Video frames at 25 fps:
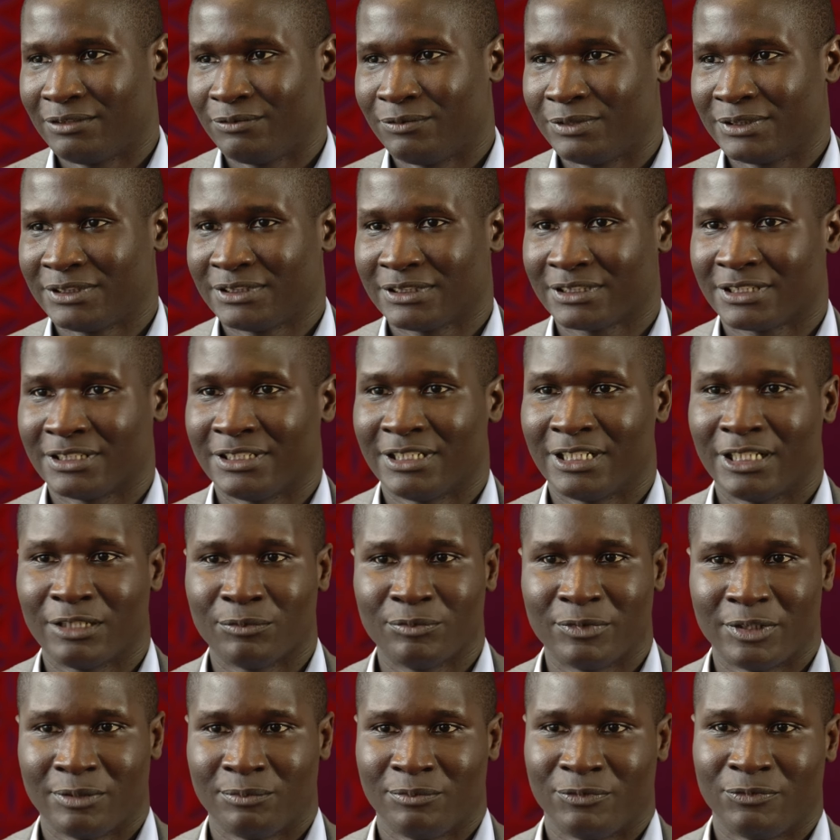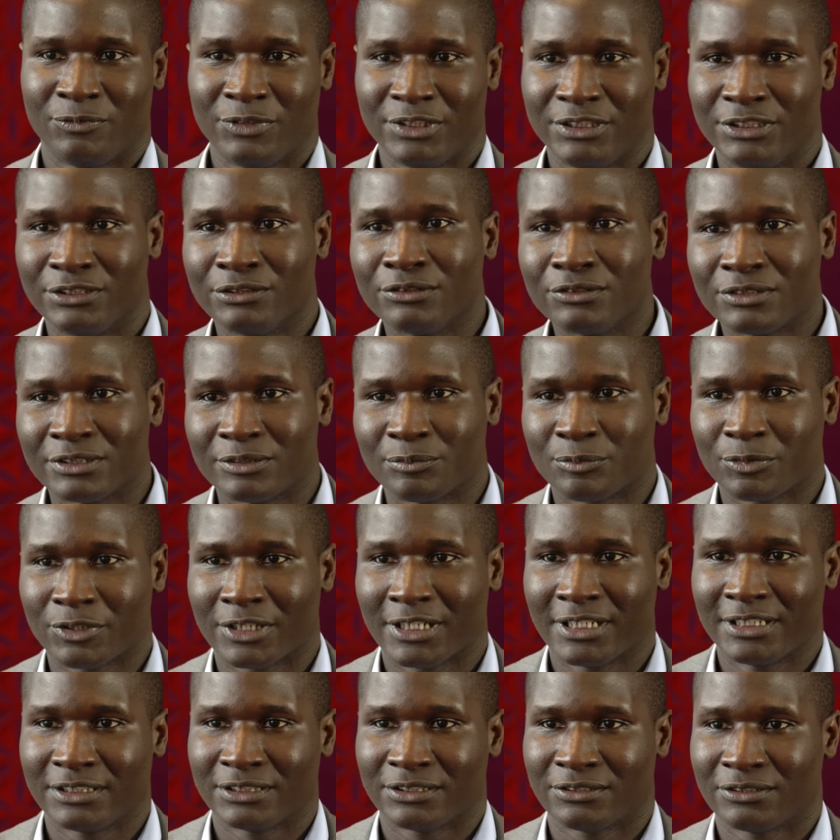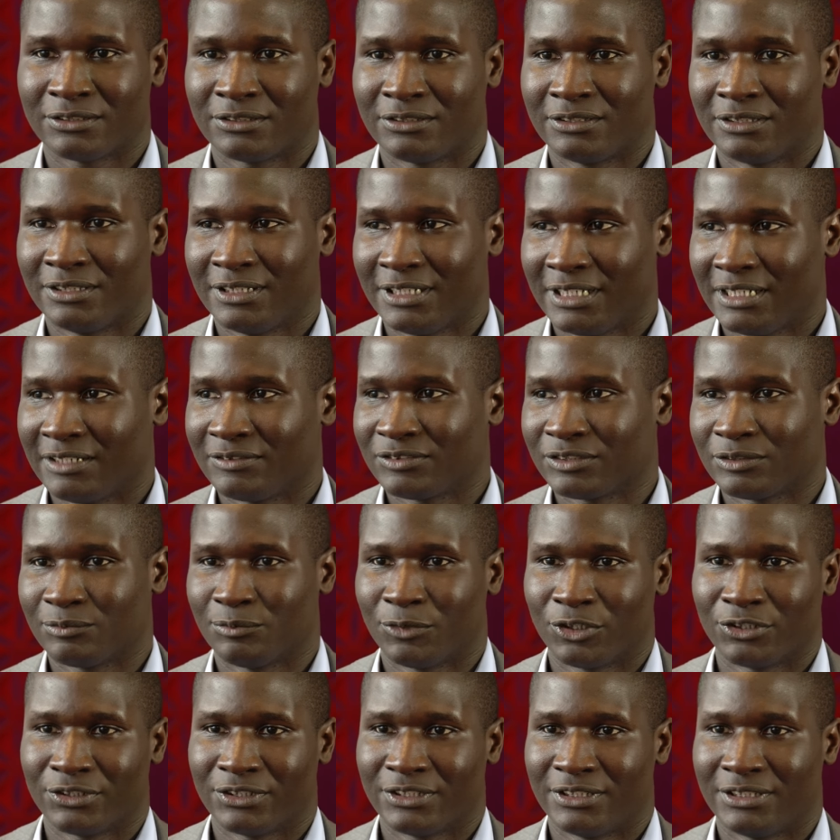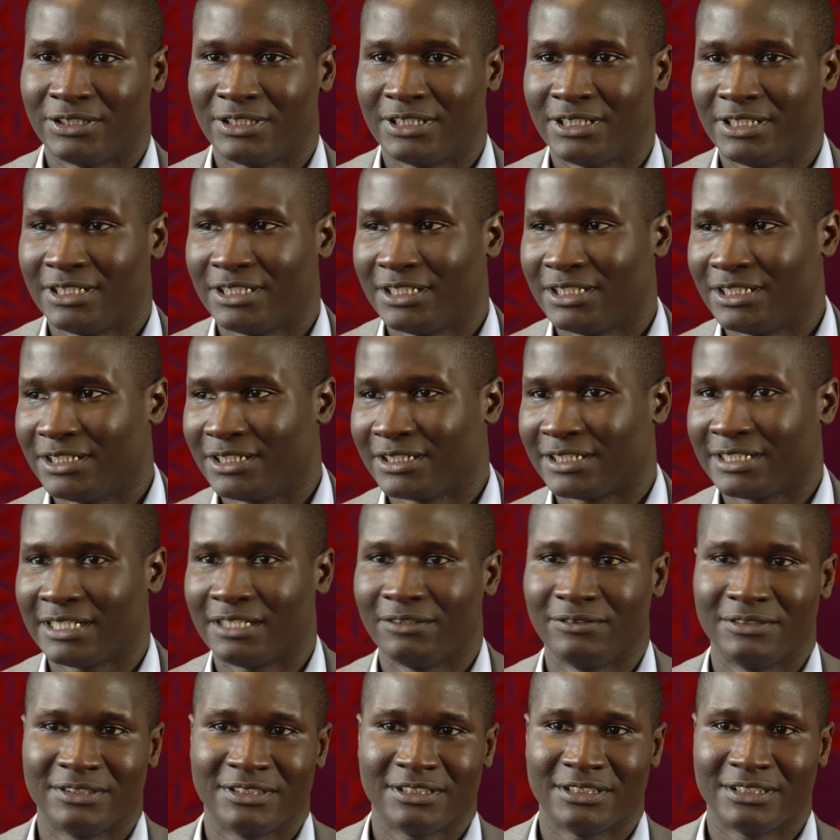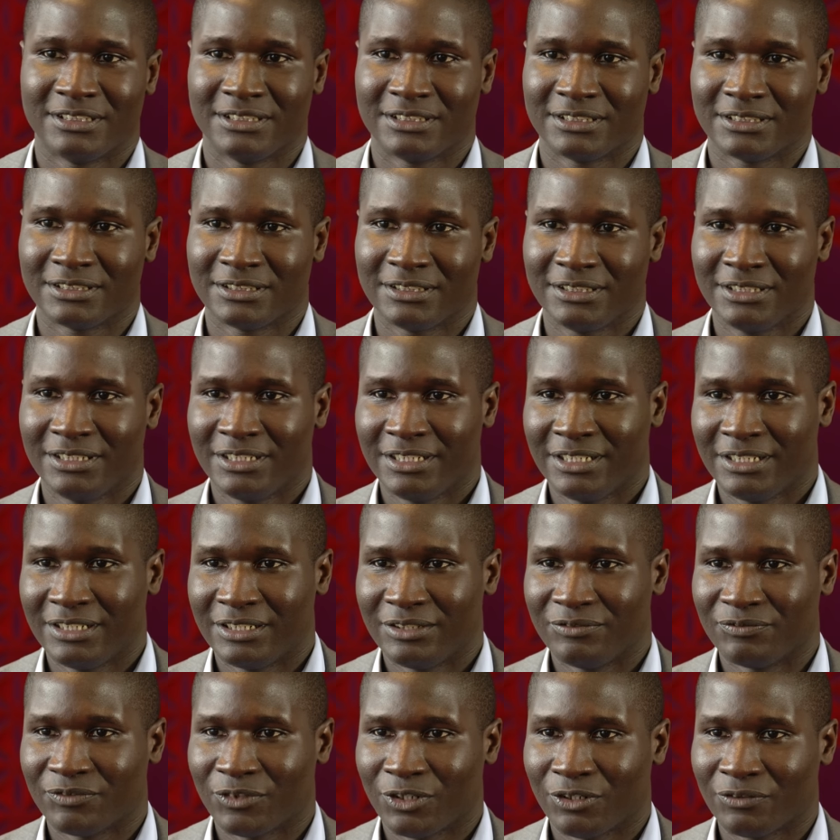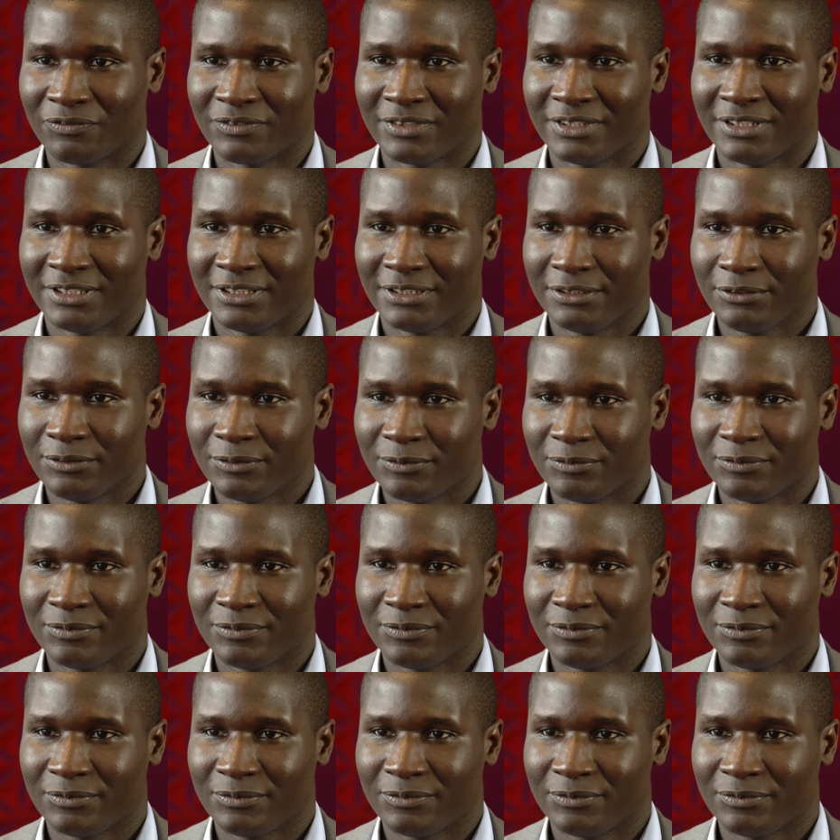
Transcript: which can help them reduce the price or have some other guarantees involved in it.